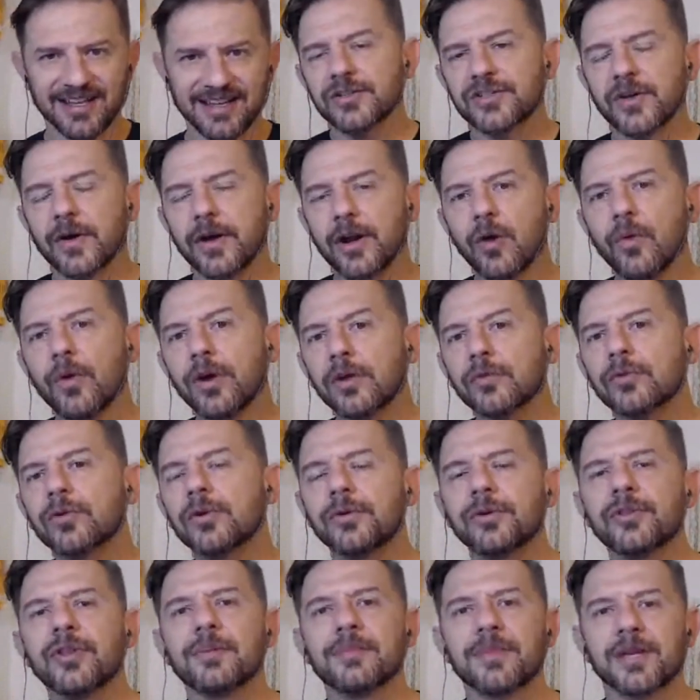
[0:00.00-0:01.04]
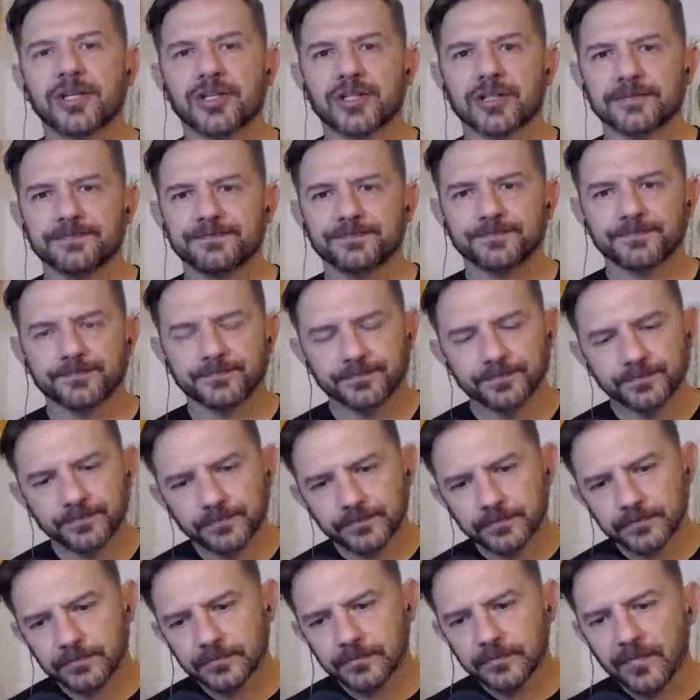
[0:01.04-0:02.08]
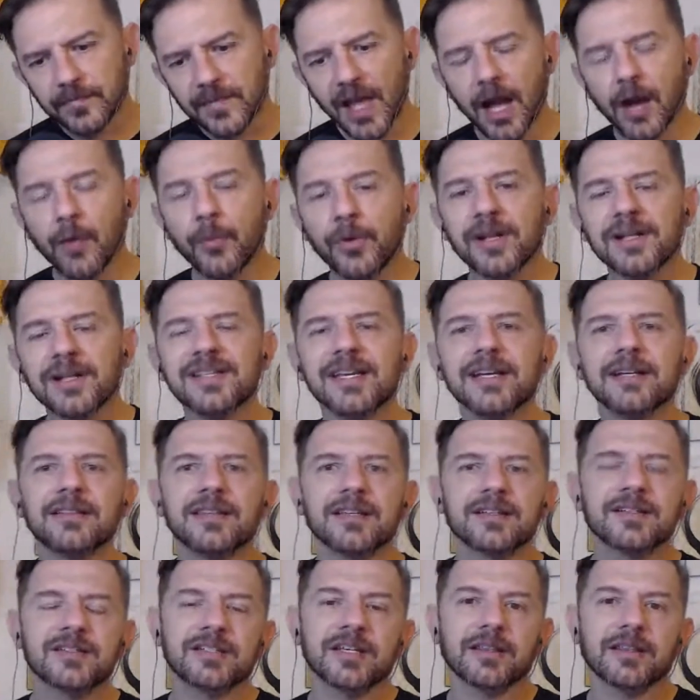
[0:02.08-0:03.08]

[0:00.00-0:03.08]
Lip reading: So I don't want to ruin the mission. I want to take things